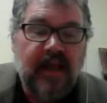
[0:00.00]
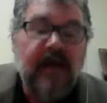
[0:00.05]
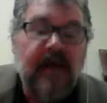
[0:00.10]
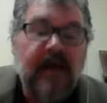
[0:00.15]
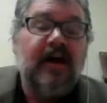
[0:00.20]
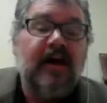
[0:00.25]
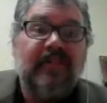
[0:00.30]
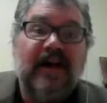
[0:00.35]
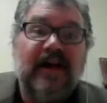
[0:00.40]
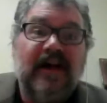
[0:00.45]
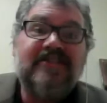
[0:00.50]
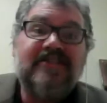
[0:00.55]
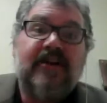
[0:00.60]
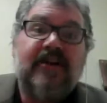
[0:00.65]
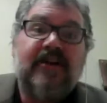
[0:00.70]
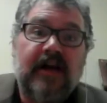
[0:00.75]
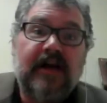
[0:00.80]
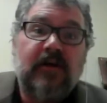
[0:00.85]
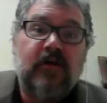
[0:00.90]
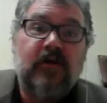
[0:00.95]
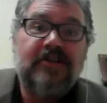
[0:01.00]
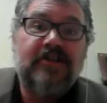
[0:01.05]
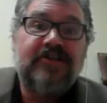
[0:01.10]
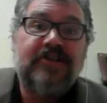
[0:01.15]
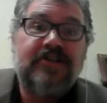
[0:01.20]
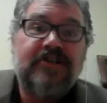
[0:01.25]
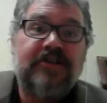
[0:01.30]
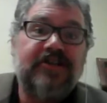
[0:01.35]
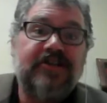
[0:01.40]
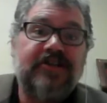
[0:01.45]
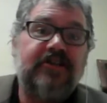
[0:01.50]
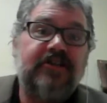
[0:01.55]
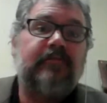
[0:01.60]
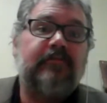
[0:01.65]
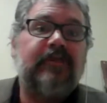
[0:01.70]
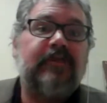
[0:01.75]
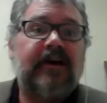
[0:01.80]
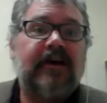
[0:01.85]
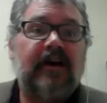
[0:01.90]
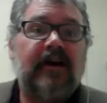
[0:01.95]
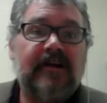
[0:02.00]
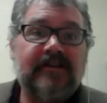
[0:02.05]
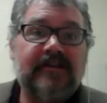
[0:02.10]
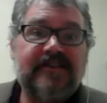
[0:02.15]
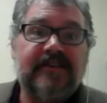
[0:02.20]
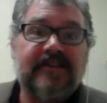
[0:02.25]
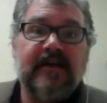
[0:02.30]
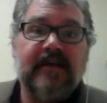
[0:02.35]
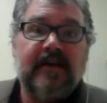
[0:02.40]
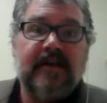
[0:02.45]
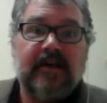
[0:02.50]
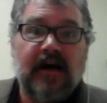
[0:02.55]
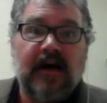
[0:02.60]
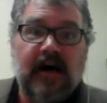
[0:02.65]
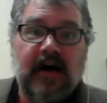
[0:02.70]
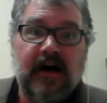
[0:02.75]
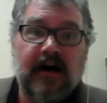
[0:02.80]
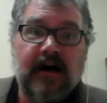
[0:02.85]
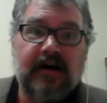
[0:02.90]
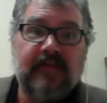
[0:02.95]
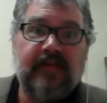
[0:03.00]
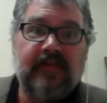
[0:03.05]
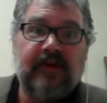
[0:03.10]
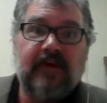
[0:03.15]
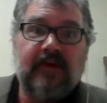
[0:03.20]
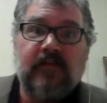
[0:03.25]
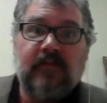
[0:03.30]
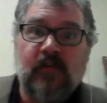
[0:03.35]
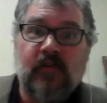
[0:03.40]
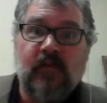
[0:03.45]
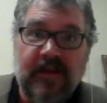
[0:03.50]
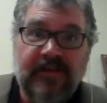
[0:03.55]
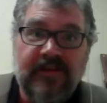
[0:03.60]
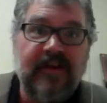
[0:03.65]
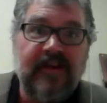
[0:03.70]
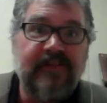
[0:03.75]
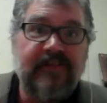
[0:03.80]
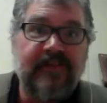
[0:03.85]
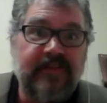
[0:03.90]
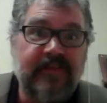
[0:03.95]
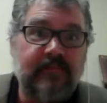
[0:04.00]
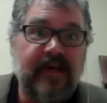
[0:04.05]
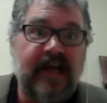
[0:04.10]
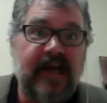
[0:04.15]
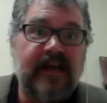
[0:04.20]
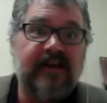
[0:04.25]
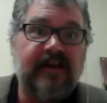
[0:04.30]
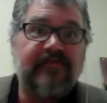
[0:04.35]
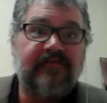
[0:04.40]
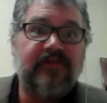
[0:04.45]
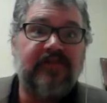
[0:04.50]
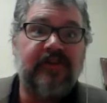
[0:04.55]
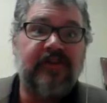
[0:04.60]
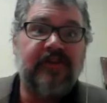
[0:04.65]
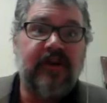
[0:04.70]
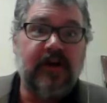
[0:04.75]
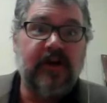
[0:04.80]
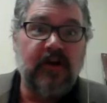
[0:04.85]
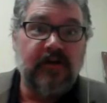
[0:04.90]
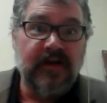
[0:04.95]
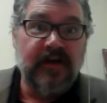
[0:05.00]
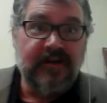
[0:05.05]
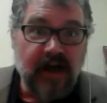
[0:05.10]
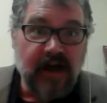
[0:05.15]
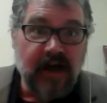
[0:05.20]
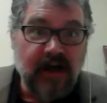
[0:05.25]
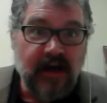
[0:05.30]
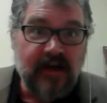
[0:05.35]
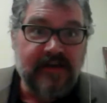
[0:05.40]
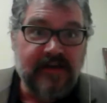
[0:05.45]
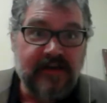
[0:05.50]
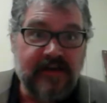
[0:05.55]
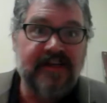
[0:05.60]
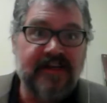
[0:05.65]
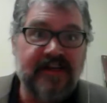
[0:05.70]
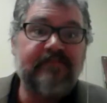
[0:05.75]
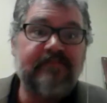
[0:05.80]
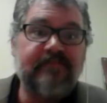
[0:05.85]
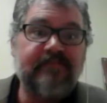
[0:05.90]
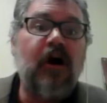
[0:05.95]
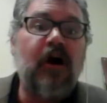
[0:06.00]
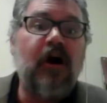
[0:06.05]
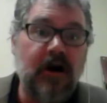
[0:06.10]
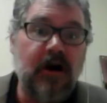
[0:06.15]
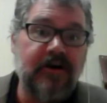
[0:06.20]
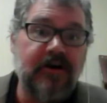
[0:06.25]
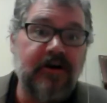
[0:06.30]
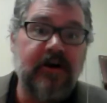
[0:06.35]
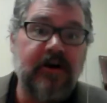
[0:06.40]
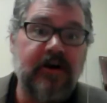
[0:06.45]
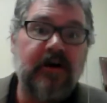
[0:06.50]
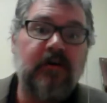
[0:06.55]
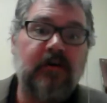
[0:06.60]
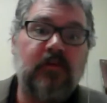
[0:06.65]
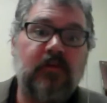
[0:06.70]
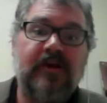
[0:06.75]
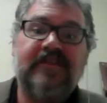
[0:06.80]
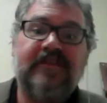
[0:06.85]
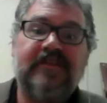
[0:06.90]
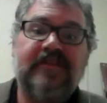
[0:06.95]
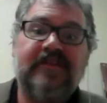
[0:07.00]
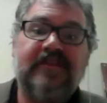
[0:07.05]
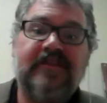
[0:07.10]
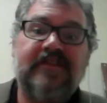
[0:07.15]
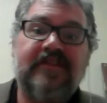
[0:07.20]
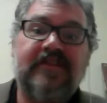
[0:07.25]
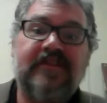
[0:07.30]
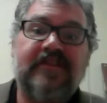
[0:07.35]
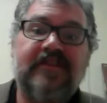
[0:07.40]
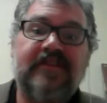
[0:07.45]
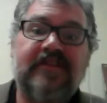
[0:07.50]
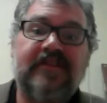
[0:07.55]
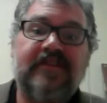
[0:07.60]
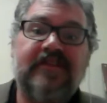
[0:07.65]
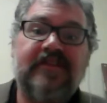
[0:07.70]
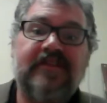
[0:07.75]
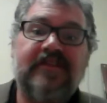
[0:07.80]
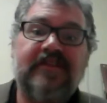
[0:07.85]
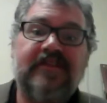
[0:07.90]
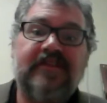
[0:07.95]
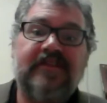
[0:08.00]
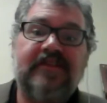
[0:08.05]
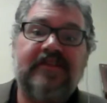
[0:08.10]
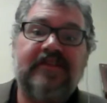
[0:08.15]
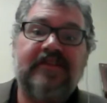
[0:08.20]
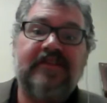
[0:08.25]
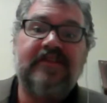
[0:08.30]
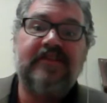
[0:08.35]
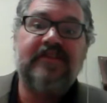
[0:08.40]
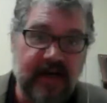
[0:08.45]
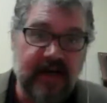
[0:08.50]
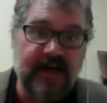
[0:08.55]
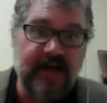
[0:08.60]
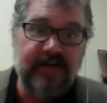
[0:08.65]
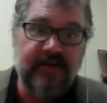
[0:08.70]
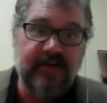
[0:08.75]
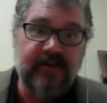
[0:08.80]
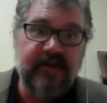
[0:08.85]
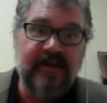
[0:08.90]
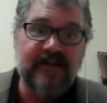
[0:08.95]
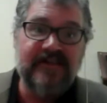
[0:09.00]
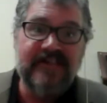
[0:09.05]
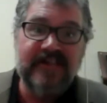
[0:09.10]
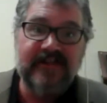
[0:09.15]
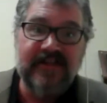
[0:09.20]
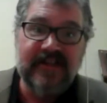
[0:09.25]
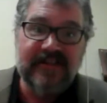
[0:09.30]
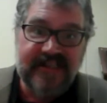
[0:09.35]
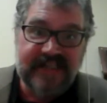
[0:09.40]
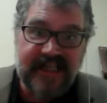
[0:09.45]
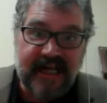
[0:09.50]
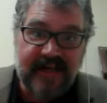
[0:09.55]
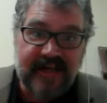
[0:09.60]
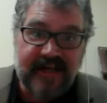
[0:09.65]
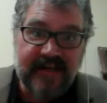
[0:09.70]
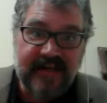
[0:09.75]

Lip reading: That's a great question too, because the one thing that the Bank of North Dakota does is partner with small community banks and credit unions in the state.